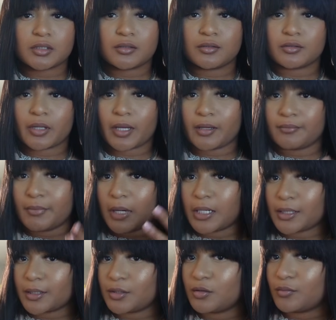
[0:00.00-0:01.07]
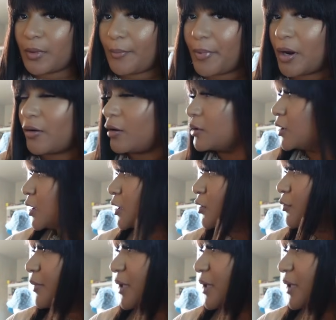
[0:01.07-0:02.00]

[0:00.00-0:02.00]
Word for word: Okay, I know my background look a little